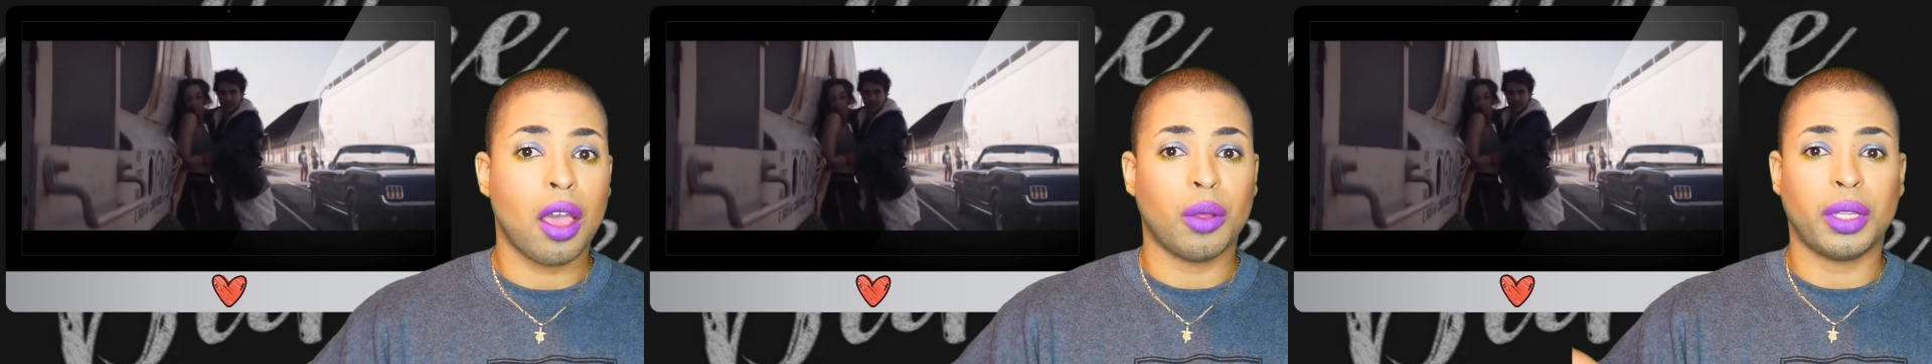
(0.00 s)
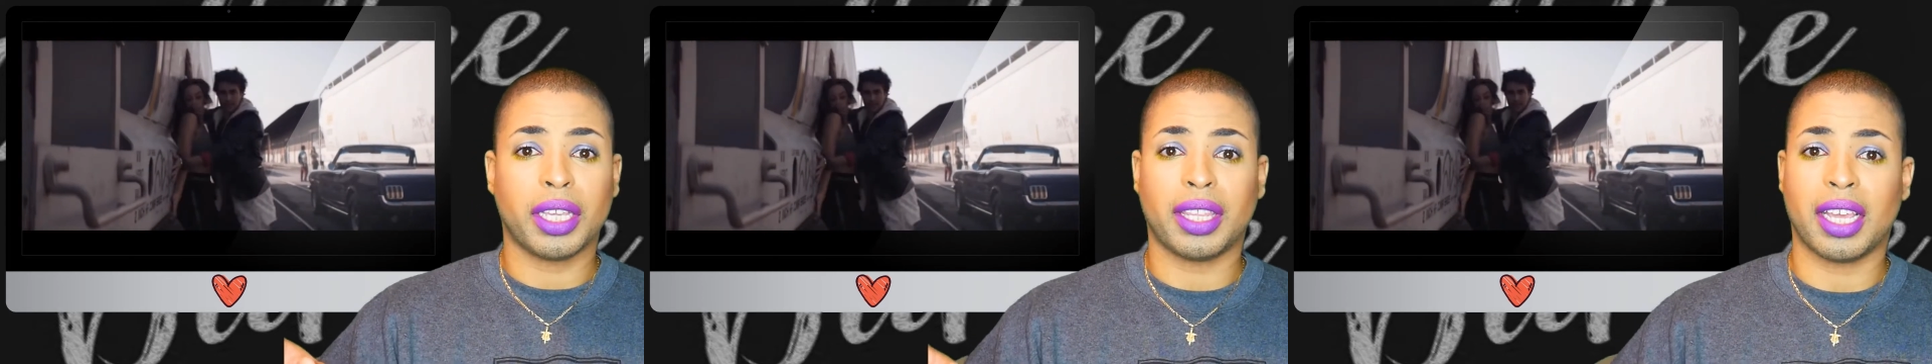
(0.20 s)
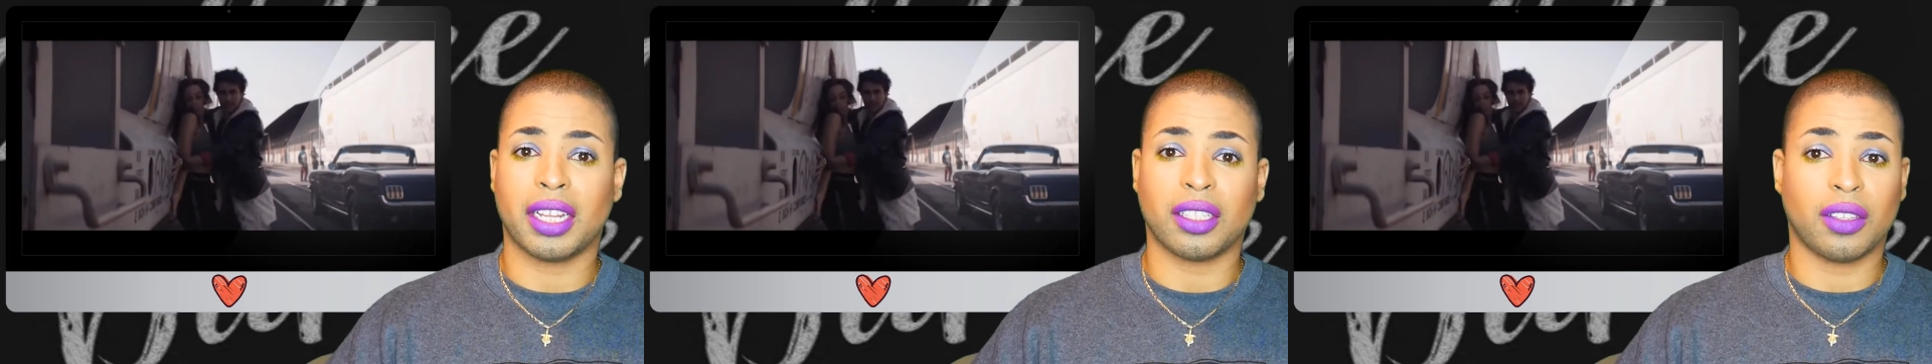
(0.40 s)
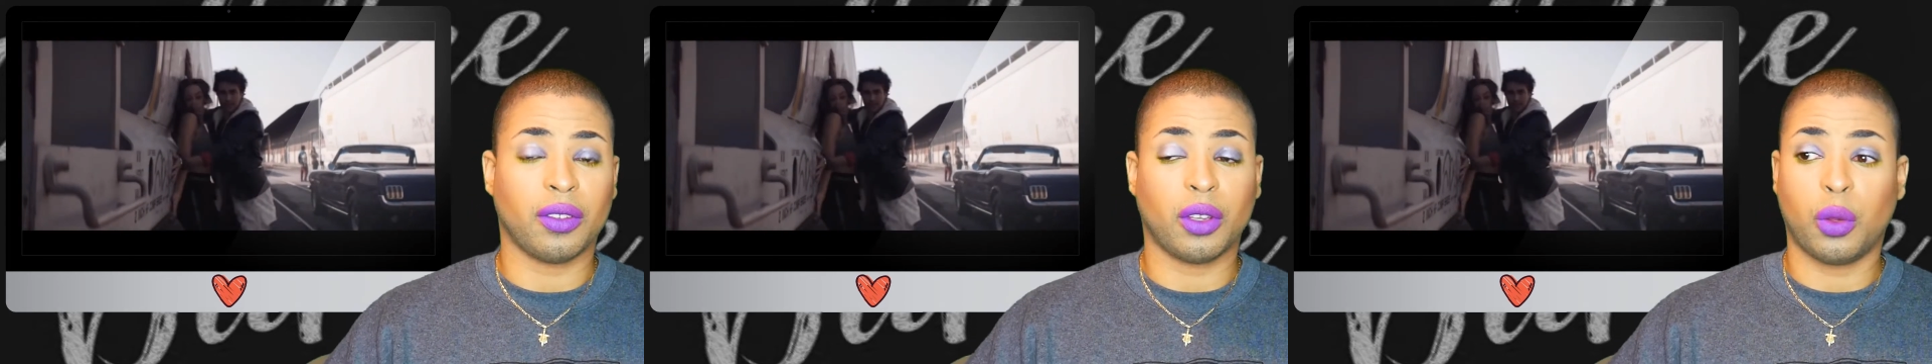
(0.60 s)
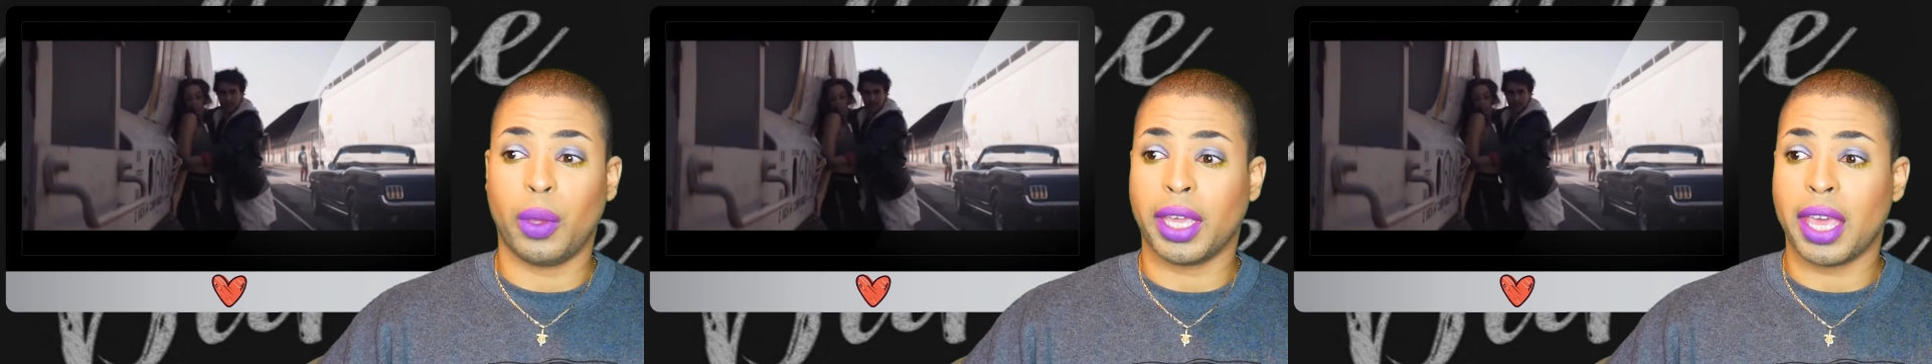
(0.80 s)
Oh, look at
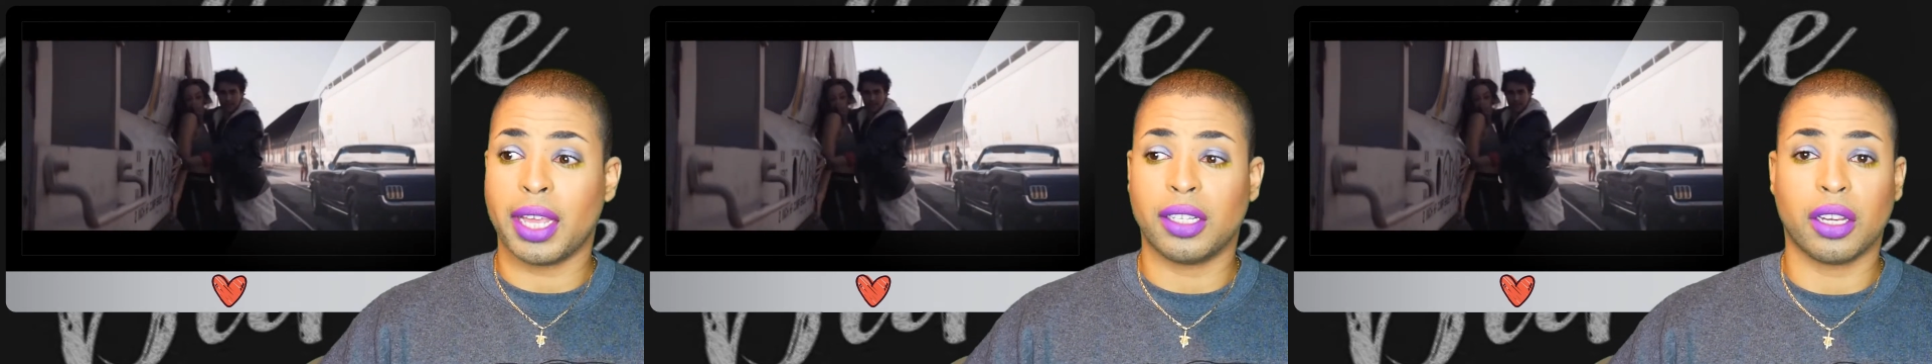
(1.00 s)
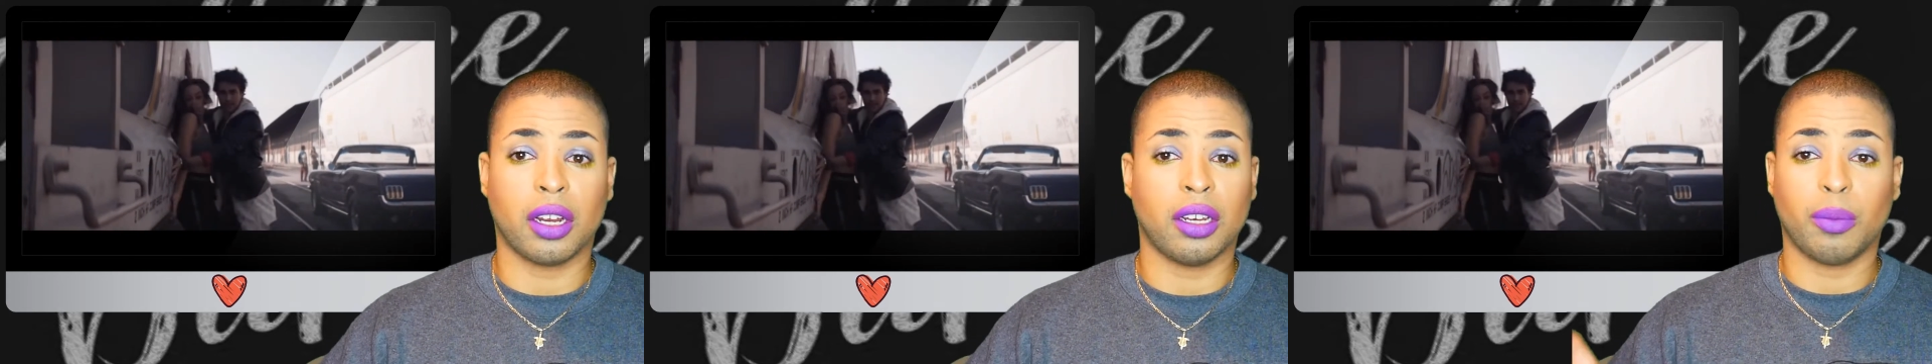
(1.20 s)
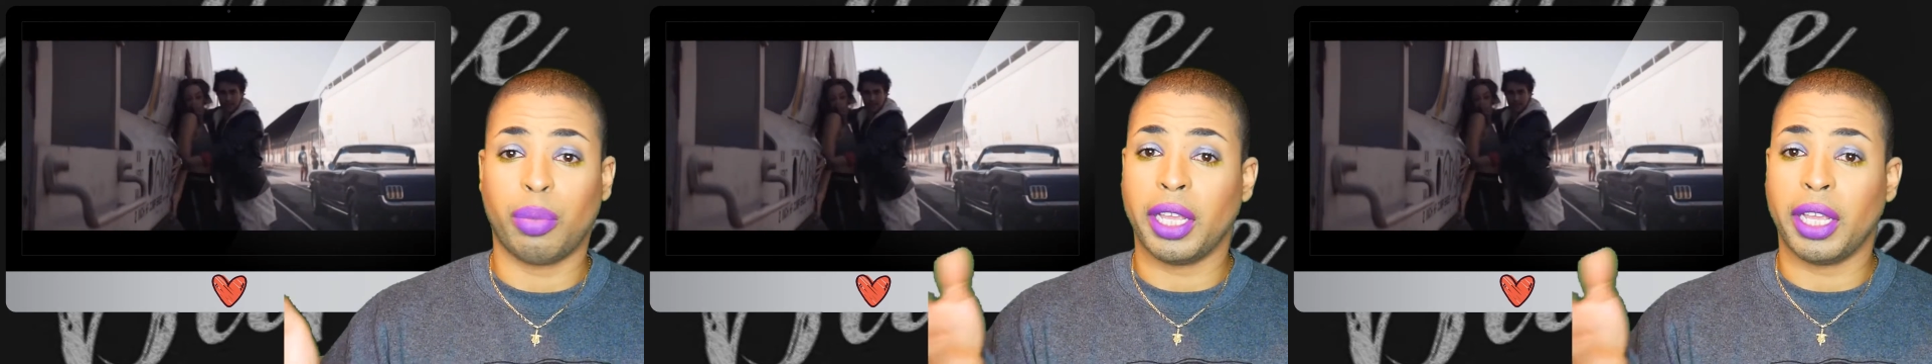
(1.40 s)
that. Quick head turn.